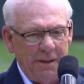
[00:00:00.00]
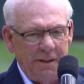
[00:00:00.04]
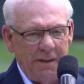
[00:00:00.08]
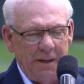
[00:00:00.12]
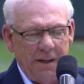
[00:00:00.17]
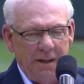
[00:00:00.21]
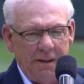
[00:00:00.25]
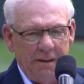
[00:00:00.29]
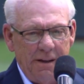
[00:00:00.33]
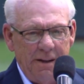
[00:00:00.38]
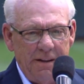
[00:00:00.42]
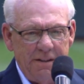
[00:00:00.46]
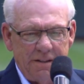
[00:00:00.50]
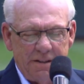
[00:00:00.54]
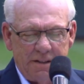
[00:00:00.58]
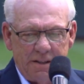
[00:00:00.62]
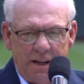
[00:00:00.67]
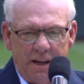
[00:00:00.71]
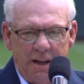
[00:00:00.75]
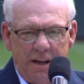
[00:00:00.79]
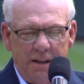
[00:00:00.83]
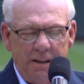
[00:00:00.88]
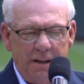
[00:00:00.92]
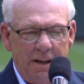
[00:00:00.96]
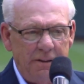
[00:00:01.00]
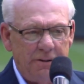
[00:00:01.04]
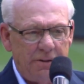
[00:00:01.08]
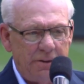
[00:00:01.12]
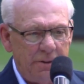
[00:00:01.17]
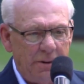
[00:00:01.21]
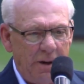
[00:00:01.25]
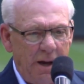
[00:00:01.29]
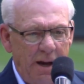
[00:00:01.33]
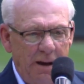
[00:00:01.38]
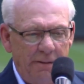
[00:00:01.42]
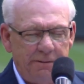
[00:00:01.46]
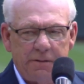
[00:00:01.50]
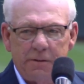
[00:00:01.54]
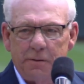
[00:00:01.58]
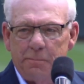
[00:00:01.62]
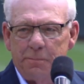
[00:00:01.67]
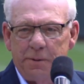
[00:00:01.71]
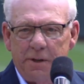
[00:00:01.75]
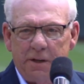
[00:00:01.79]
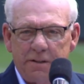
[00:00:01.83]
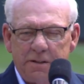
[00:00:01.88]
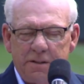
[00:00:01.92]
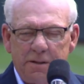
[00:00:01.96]
When uh, they say that you have
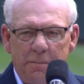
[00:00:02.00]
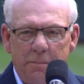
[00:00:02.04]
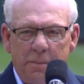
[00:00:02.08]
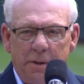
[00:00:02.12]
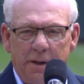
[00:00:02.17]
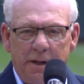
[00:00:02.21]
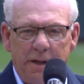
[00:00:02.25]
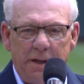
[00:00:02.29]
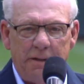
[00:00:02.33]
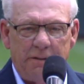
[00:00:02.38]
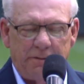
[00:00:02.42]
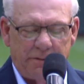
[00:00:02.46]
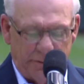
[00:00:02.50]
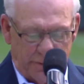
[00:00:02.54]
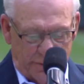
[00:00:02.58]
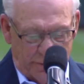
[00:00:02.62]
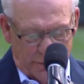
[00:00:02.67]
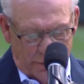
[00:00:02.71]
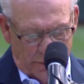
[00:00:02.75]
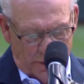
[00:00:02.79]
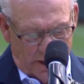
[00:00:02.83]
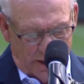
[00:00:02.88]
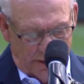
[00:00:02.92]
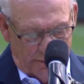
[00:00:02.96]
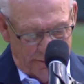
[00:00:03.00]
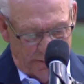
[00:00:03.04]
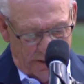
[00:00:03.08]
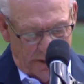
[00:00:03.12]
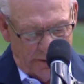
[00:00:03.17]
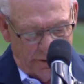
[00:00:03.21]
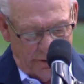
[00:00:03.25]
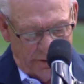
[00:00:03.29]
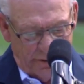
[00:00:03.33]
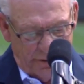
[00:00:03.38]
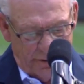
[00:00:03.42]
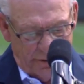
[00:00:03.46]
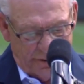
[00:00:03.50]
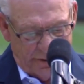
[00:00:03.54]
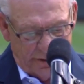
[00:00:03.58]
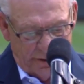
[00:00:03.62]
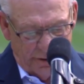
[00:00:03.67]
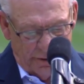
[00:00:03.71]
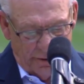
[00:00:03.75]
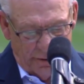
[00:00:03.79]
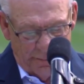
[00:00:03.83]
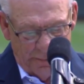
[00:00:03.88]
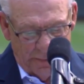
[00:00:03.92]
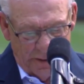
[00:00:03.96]
to pick somebody to uh,
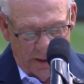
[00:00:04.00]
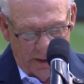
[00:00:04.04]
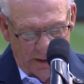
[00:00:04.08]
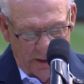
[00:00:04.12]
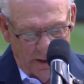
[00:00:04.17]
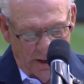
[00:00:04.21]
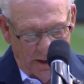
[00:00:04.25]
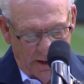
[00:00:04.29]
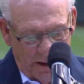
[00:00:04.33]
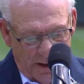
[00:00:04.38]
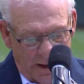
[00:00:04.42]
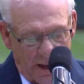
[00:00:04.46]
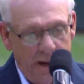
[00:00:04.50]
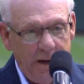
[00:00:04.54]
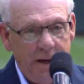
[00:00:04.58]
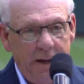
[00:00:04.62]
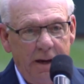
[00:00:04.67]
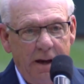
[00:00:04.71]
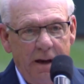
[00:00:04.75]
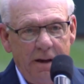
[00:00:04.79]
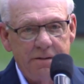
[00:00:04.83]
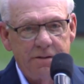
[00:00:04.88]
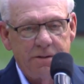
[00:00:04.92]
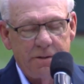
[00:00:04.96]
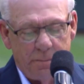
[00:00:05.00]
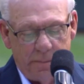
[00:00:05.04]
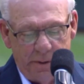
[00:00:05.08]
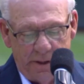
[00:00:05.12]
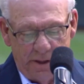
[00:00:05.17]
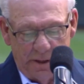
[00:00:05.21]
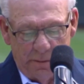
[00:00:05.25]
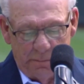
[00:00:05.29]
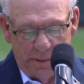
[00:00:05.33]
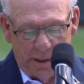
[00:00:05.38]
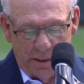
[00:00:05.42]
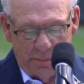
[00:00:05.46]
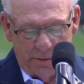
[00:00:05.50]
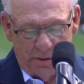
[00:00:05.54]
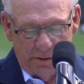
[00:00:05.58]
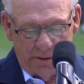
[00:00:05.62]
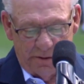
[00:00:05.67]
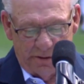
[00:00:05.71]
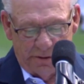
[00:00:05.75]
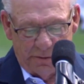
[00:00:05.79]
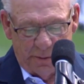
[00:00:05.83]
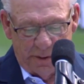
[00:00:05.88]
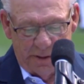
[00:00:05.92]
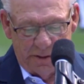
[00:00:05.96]
introduce you, and he has to be a
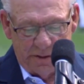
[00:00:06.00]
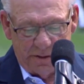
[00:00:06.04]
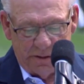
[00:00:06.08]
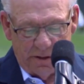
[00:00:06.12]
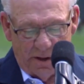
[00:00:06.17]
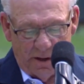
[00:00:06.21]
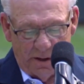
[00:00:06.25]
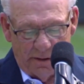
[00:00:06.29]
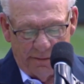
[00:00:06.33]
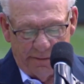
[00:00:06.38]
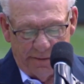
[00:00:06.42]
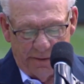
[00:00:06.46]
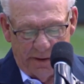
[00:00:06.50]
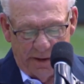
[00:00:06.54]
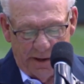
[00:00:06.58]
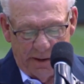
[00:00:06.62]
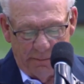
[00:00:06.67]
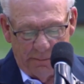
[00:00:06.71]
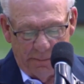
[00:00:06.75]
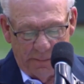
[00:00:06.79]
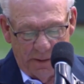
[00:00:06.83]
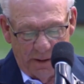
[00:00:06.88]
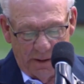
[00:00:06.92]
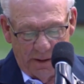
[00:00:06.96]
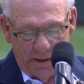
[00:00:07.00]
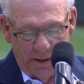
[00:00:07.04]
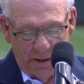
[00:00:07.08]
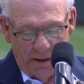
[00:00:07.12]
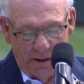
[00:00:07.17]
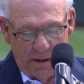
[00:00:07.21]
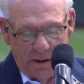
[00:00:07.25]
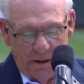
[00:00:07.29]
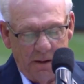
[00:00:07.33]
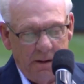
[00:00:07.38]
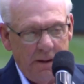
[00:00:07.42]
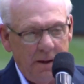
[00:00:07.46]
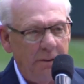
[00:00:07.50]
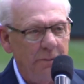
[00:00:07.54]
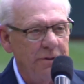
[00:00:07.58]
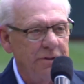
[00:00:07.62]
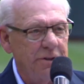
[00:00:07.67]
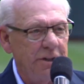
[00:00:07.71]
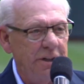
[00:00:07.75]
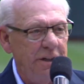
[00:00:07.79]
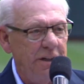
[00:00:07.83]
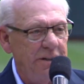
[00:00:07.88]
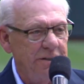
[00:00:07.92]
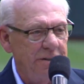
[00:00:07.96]
member of the Twins Hall of Fame,
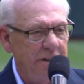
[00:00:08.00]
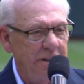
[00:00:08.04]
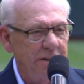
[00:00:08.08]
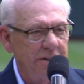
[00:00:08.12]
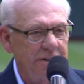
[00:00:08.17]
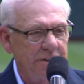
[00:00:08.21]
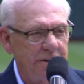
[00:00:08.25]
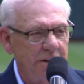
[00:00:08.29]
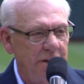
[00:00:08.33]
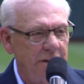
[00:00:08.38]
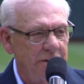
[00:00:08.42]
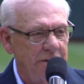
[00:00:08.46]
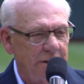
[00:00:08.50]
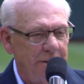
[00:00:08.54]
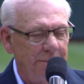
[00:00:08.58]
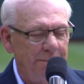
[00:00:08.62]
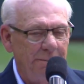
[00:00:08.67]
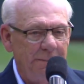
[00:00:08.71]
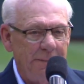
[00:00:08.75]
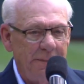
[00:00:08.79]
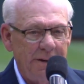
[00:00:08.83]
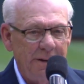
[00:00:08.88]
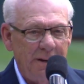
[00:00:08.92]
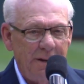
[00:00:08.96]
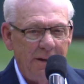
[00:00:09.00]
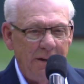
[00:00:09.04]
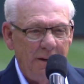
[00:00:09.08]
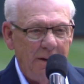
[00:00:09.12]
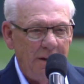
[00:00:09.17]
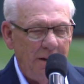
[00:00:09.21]
it was an easy decision.